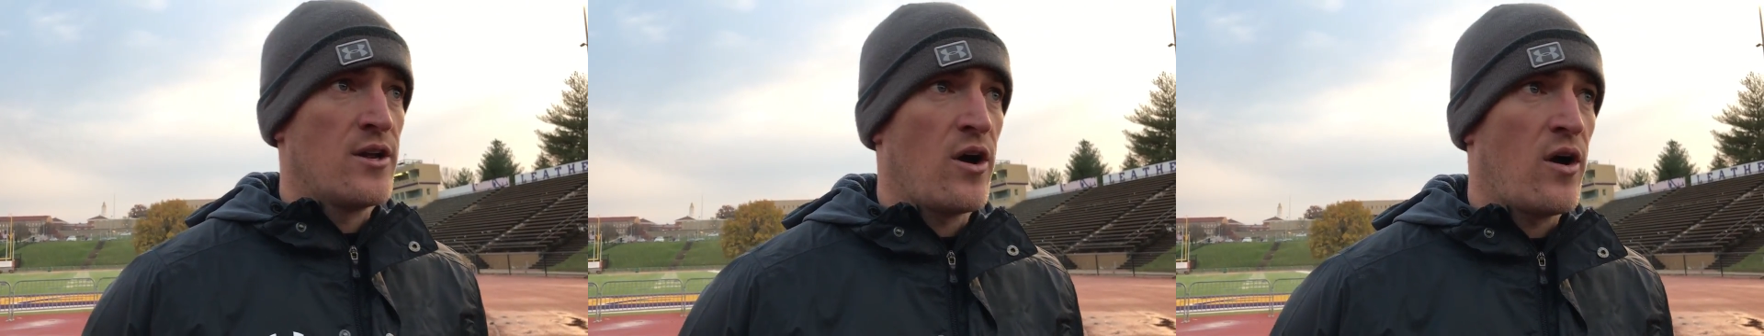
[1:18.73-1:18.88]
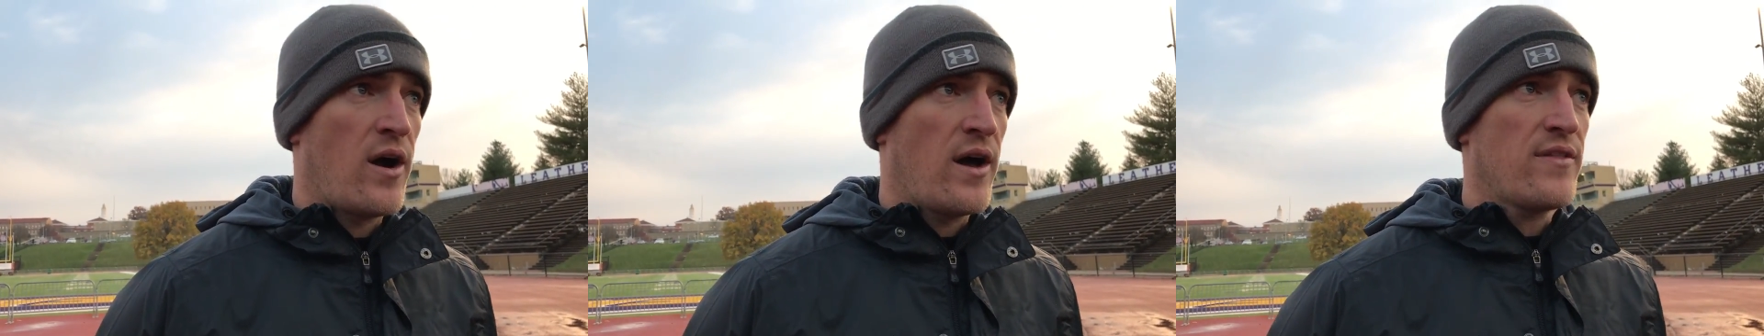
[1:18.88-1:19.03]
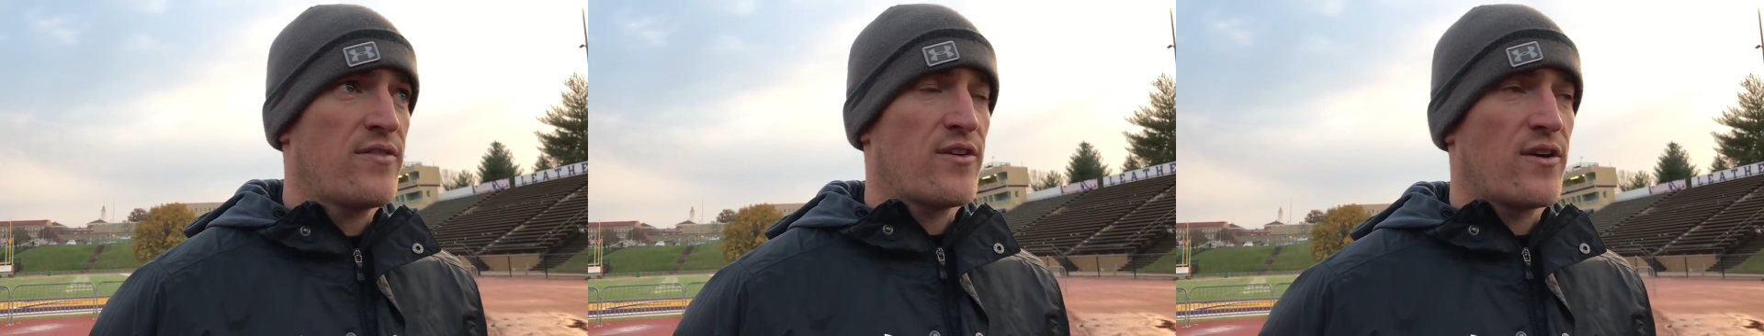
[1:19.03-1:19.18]

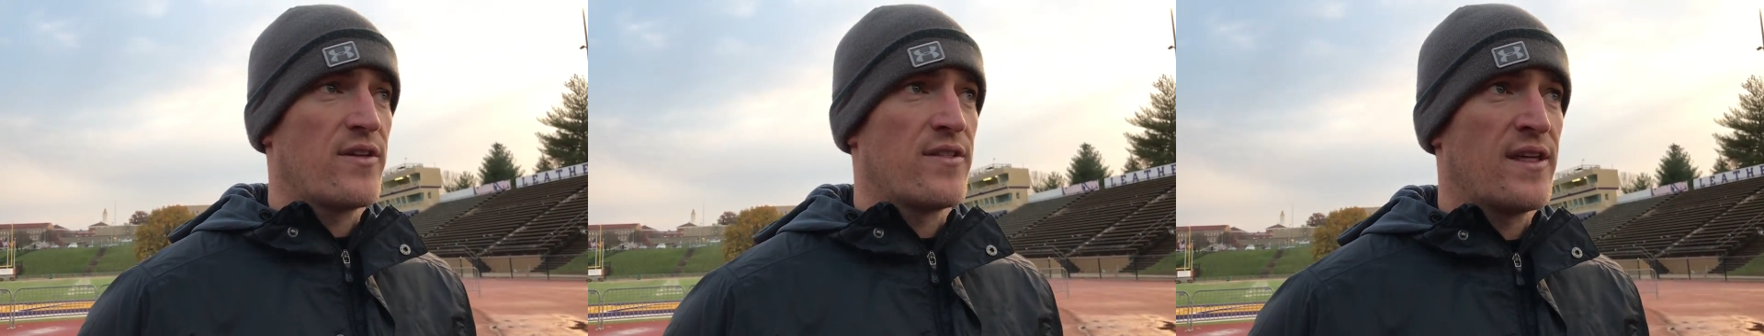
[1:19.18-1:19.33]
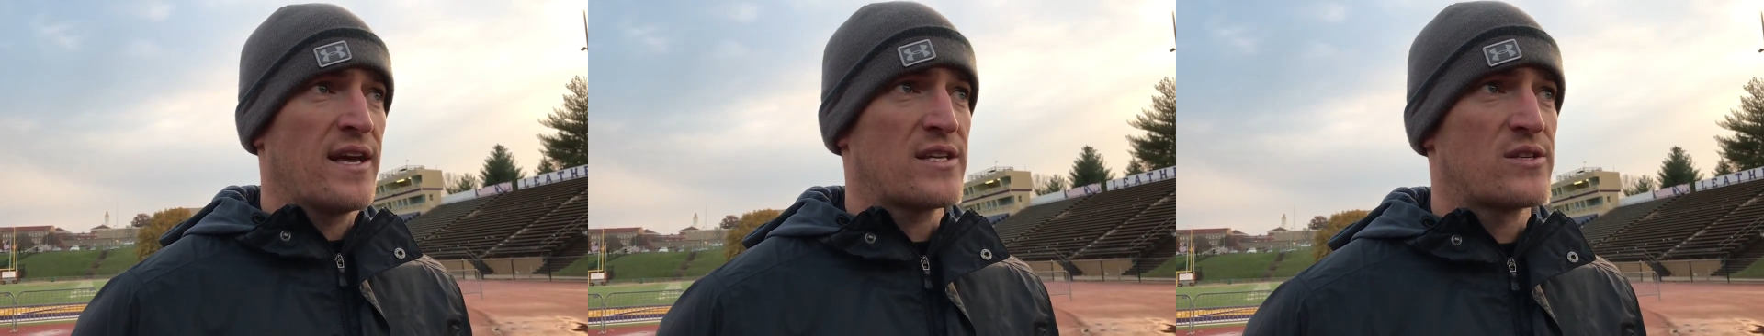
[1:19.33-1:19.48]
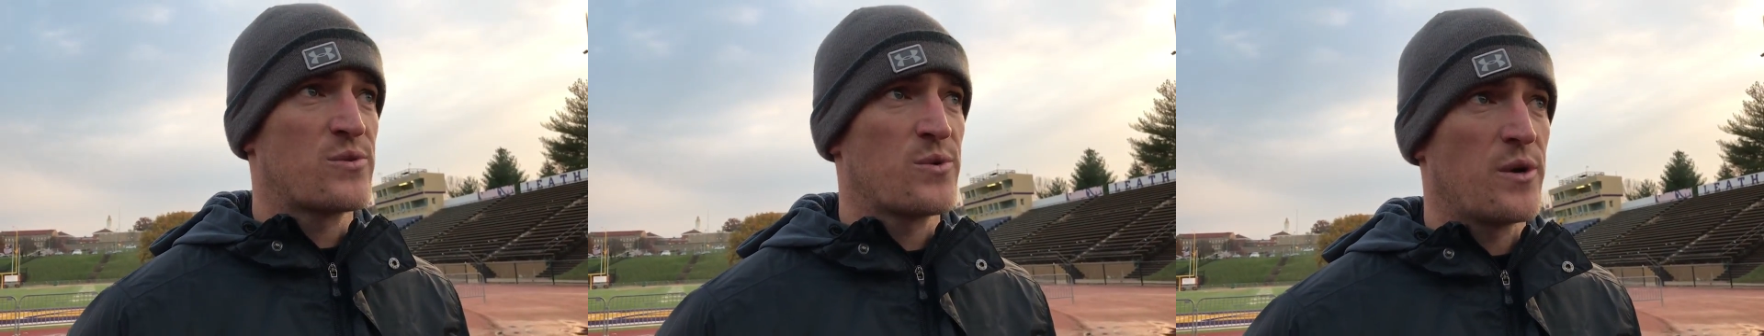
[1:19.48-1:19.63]
I thought
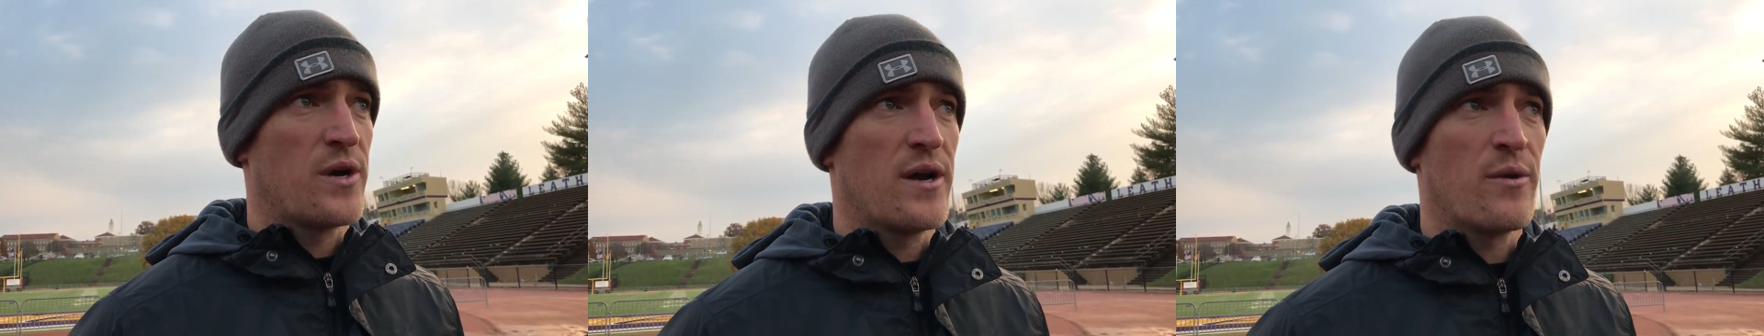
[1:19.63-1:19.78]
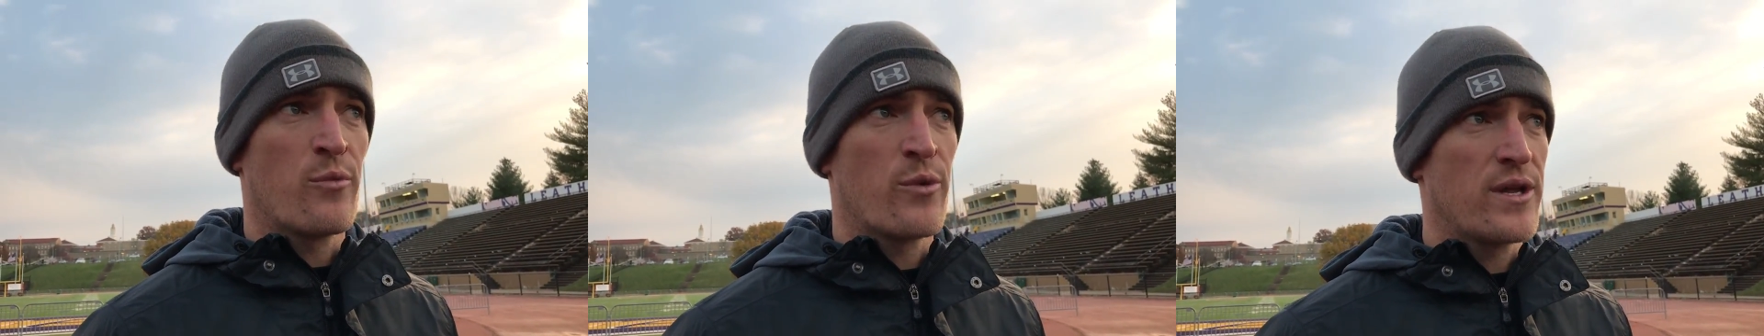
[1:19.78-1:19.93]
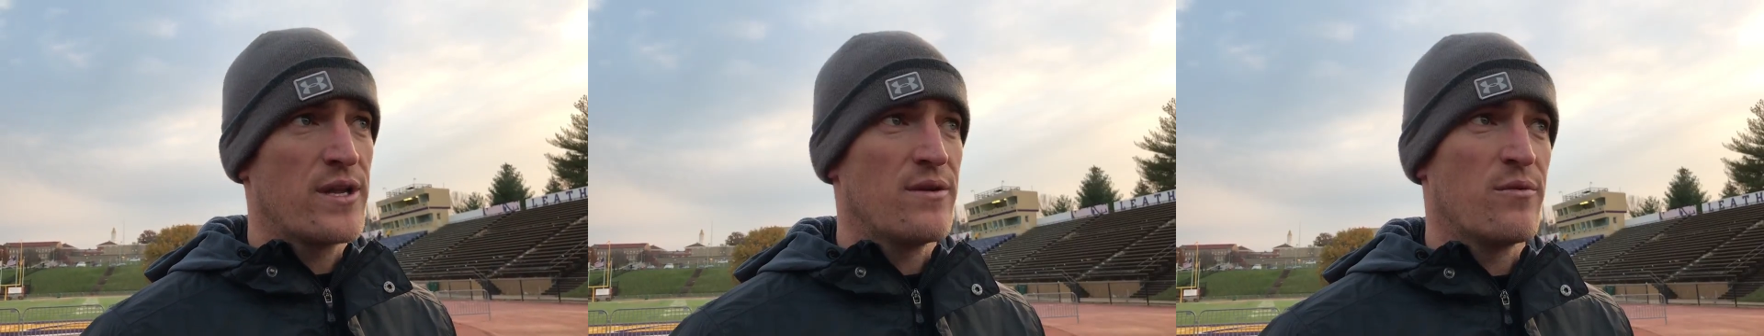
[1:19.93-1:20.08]
that's
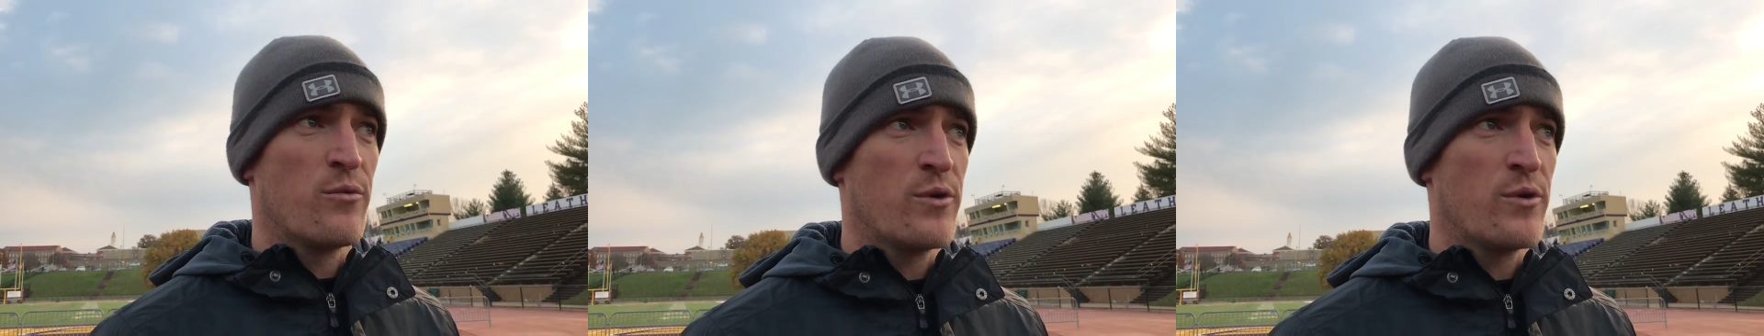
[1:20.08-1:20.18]
what we